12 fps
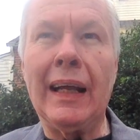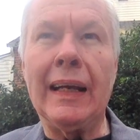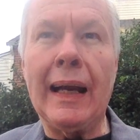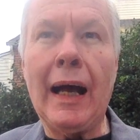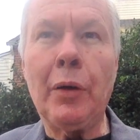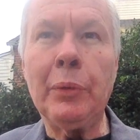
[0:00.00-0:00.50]

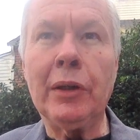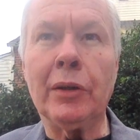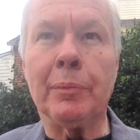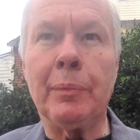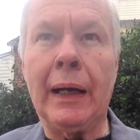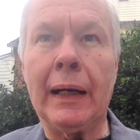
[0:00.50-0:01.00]
Now we
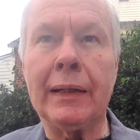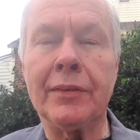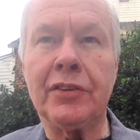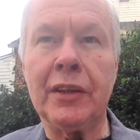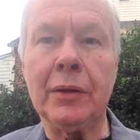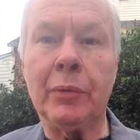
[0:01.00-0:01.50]
look back and
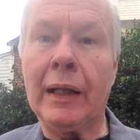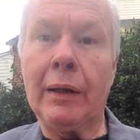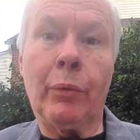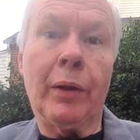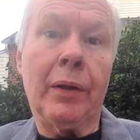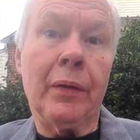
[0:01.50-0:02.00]
see that,
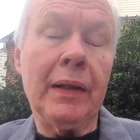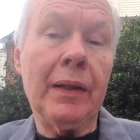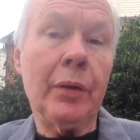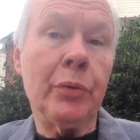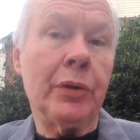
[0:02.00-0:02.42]
well, then